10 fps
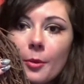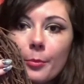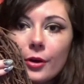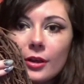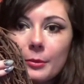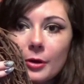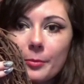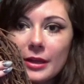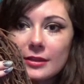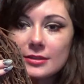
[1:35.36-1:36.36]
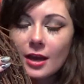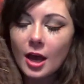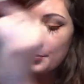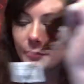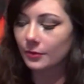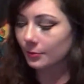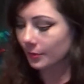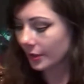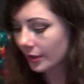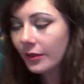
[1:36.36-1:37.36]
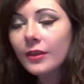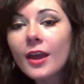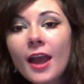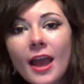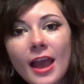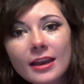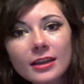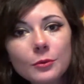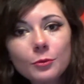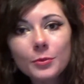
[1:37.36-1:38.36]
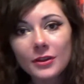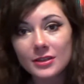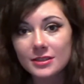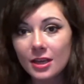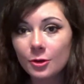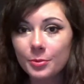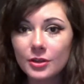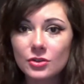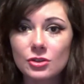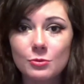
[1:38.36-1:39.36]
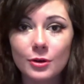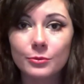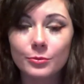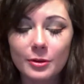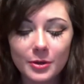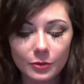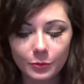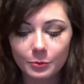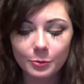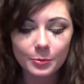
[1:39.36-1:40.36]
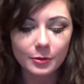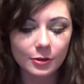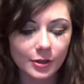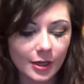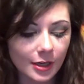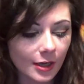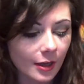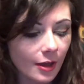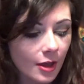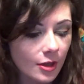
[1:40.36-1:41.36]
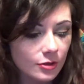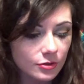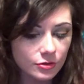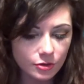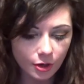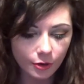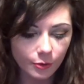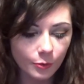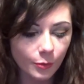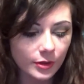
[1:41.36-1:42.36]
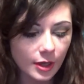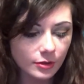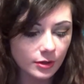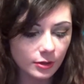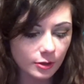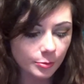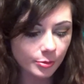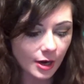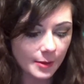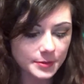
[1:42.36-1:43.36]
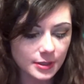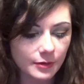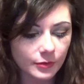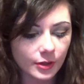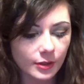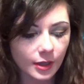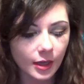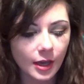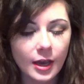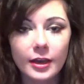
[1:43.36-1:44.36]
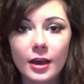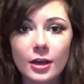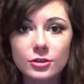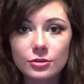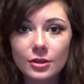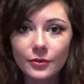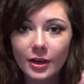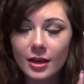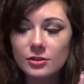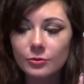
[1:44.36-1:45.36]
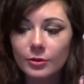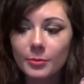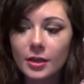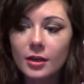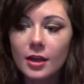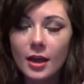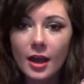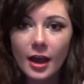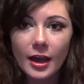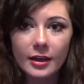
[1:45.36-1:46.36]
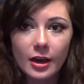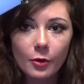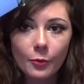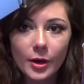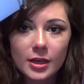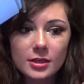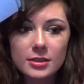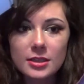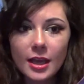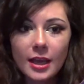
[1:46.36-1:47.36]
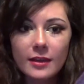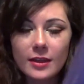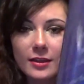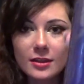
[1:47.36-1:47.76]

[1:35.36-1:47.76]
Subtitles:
put him up at the top of the wreath, and he will be the centerpiece to our ribbon we will be creating. So without the props and everything, I got two different kinds of ribbon. I got white and then